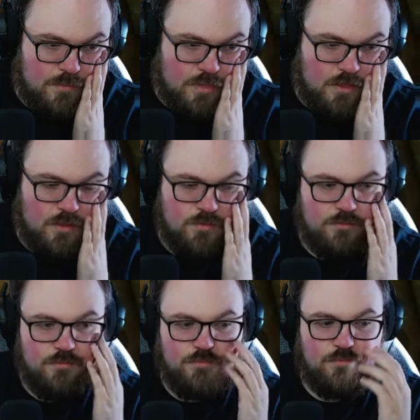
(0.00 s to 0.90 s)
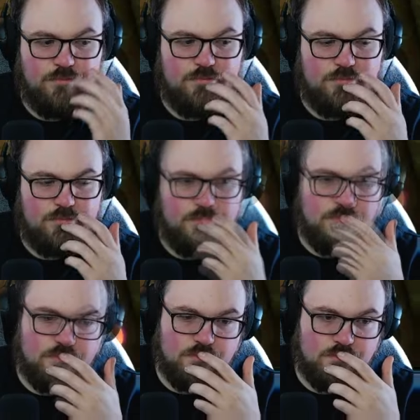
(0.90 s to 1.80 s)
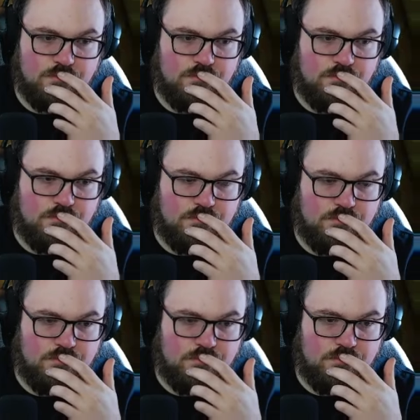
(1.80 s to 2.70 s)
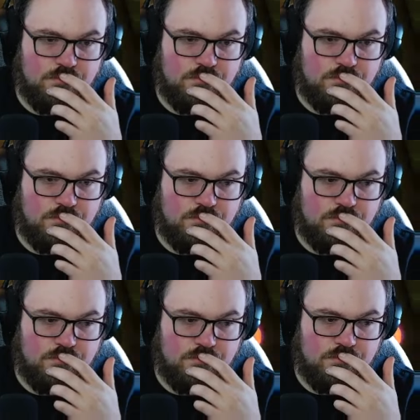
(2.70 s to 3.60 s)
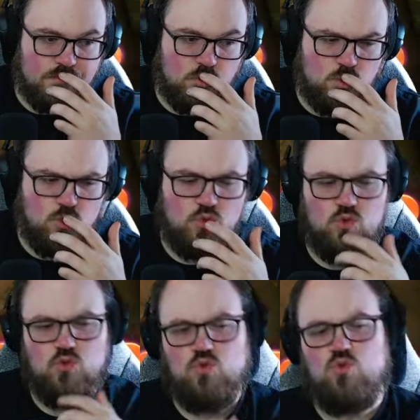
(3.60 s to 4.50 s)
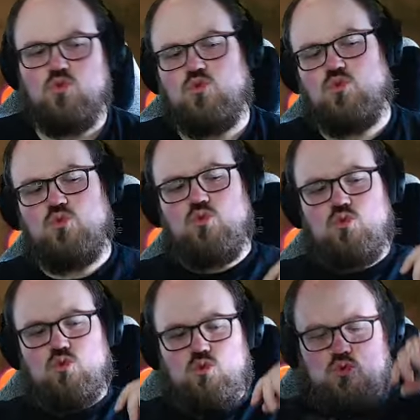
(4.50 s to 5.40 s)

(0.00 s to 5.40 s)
No one is speaking in this clip.